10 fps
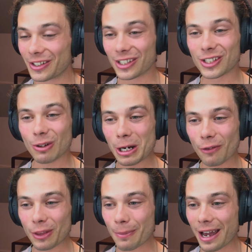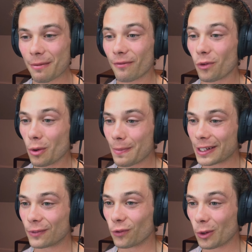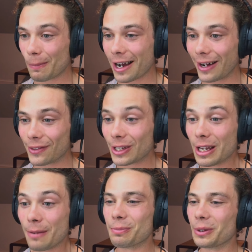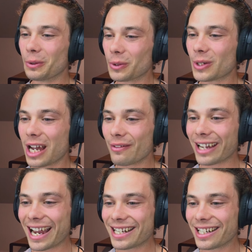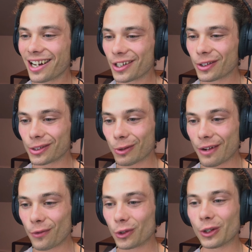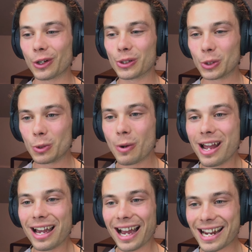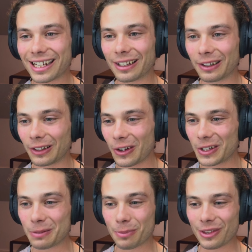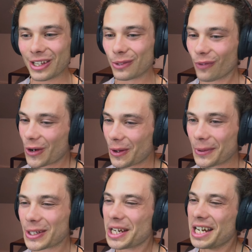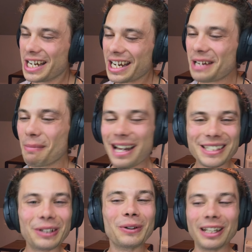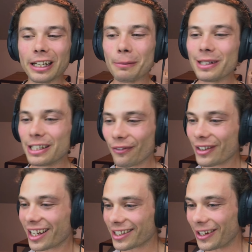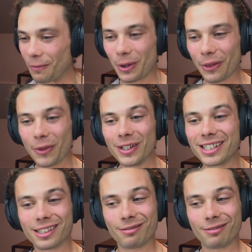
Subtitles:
Just straight off the bat, 4 beds, 4 baths, but also having 1,800 square foot on a 2-acre lot. But these photos, it makes it look a little bit different, doesn't it? Whether it's